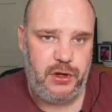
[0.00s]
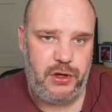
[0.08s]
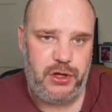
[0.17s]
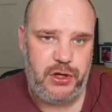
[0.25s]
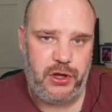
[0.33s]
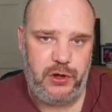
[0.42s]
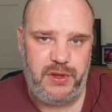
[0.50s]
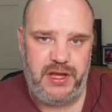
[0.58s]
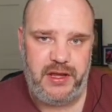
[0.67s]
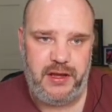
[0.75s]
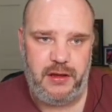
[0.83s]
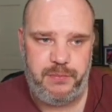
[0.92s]
you're going to
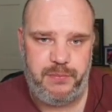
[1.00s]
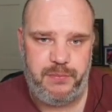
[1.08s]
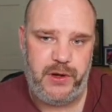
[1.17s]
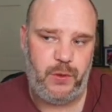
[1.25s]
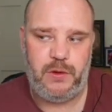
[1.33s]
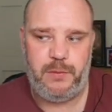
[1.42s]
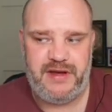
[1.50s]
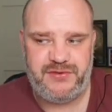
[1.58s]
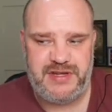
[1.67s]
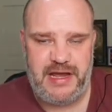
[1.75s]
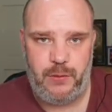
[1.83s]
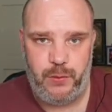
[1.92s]
be putting all the buffs
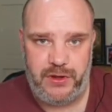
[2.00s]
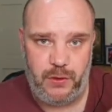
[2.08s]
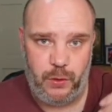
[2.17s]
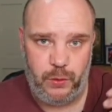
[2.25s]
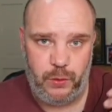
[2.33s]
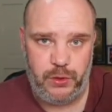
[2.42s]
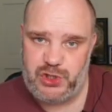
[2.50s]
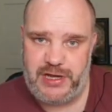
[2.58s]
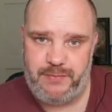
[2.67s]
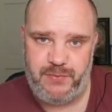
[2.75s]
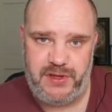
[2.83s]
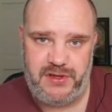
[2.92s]
out with all your
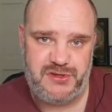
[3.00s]
champions.